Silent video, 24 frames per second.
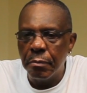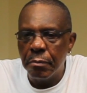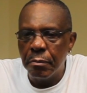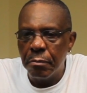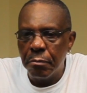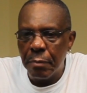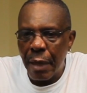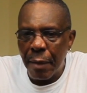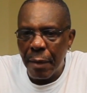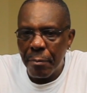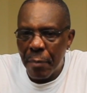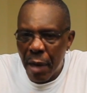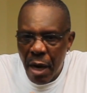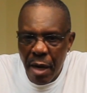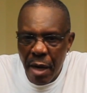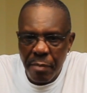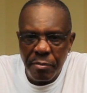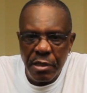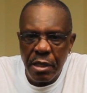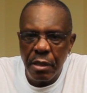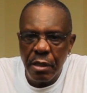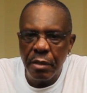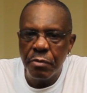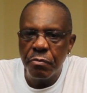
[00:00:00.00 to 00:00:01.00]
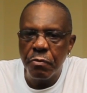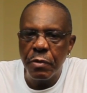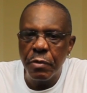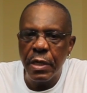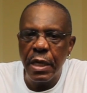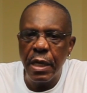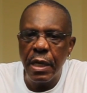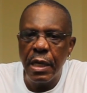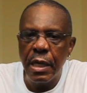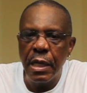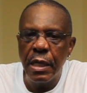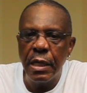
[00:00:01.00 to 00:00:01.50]
My mom couldn't
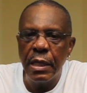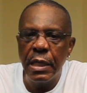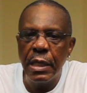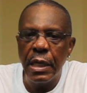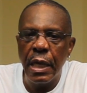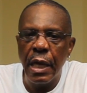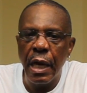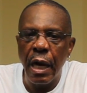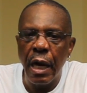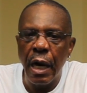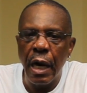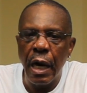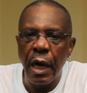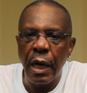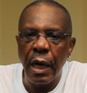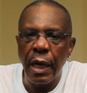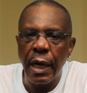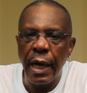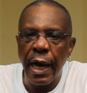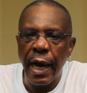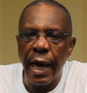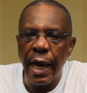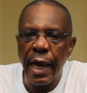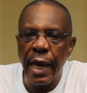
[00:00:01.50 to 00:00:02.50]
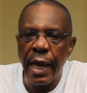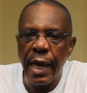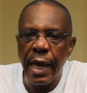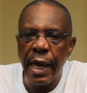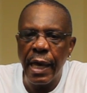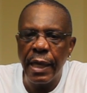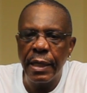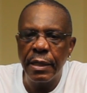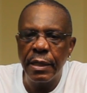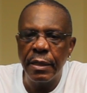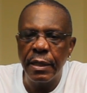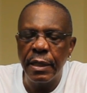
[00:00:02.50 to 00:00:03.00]
read. I
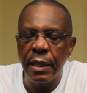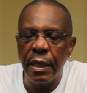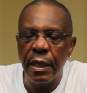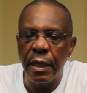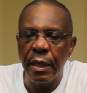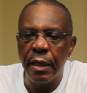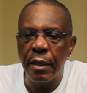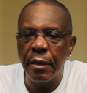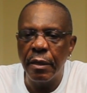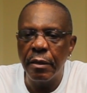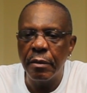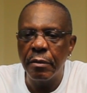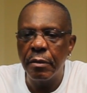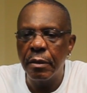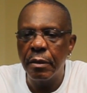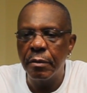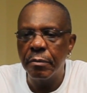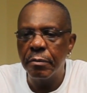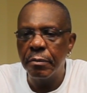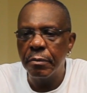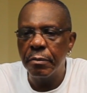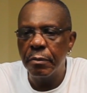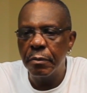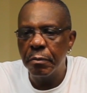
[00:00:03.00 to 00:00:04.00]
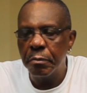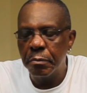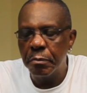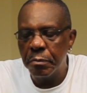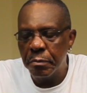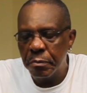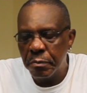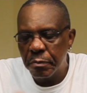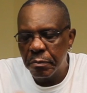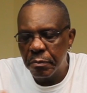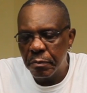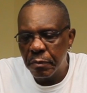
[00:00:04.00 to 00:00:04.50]
had the
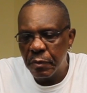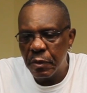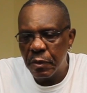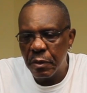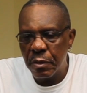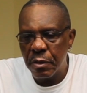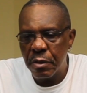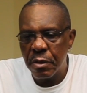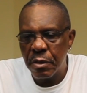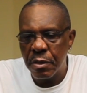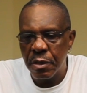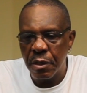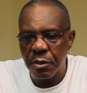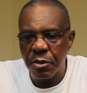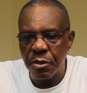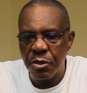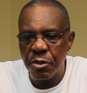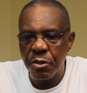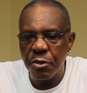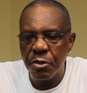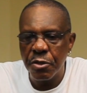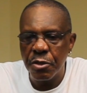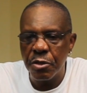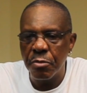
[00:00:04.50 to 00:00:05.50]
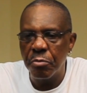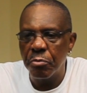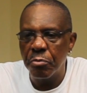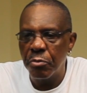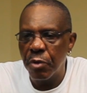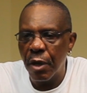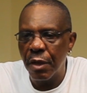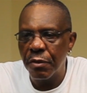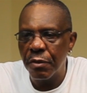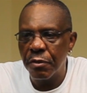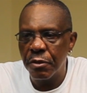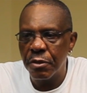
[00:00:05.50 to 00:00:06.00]
sisters and
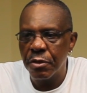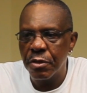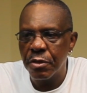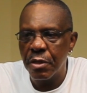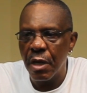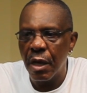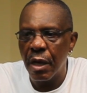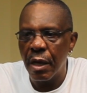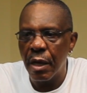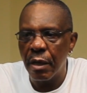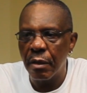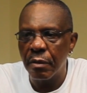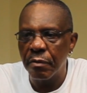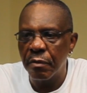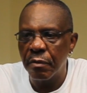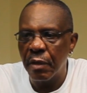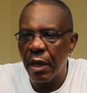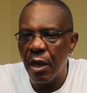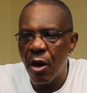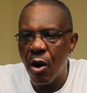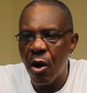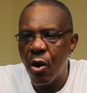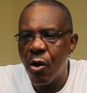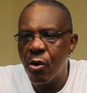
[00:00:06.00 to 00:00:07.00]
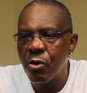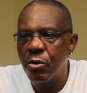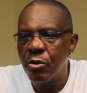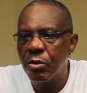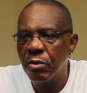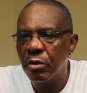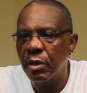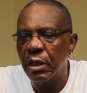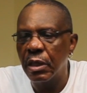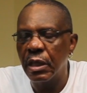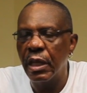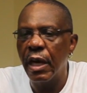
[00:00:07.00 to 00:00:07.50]
brothers. They all
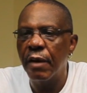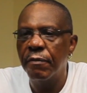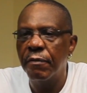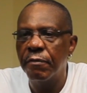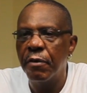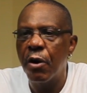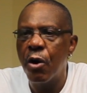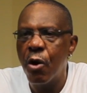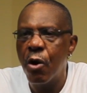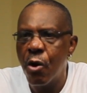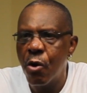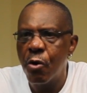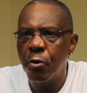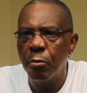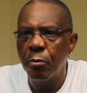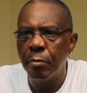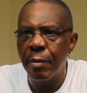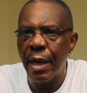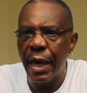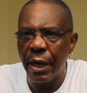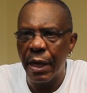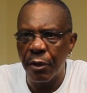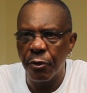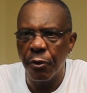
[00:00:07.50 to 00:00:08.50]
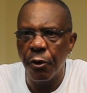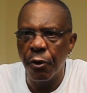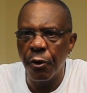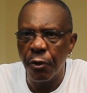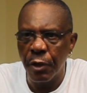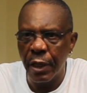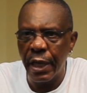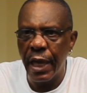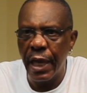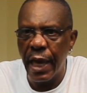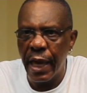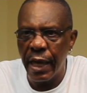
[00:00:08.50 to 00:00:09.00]
left home at an
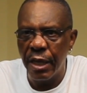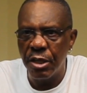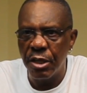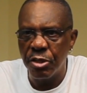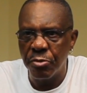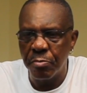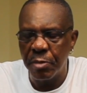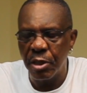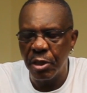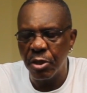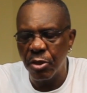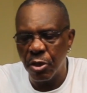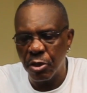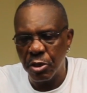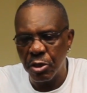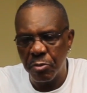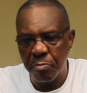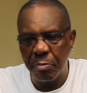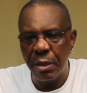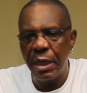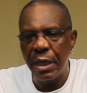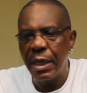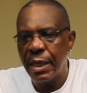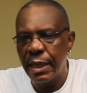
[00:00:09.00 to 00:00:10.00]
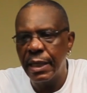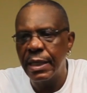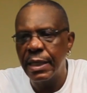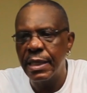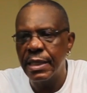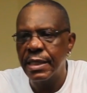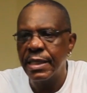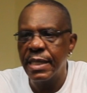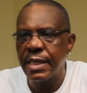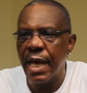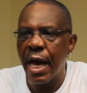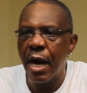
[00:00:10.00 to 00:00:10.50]
early age because being in the
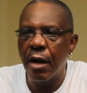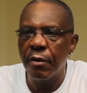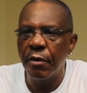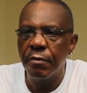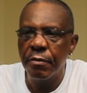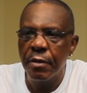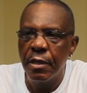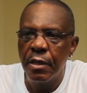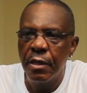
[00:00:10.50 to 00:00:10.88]
South,